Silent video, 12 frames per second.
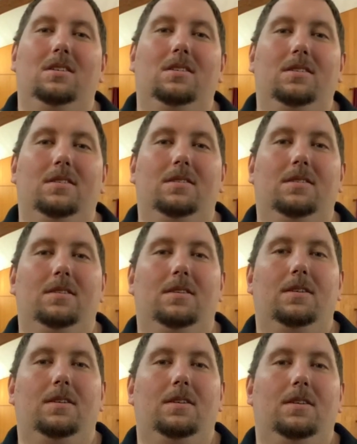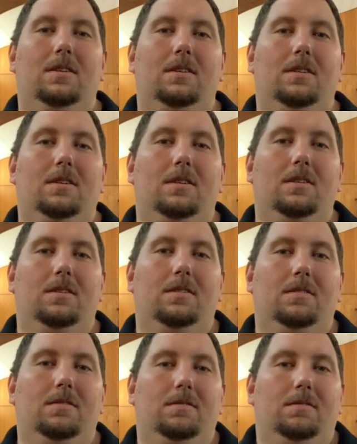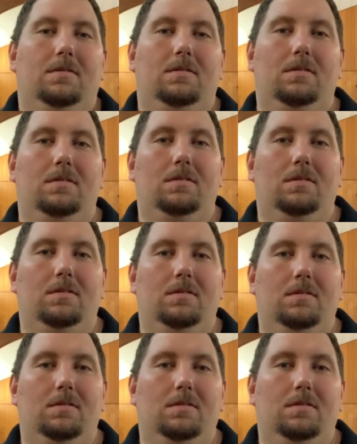Nobody speaks.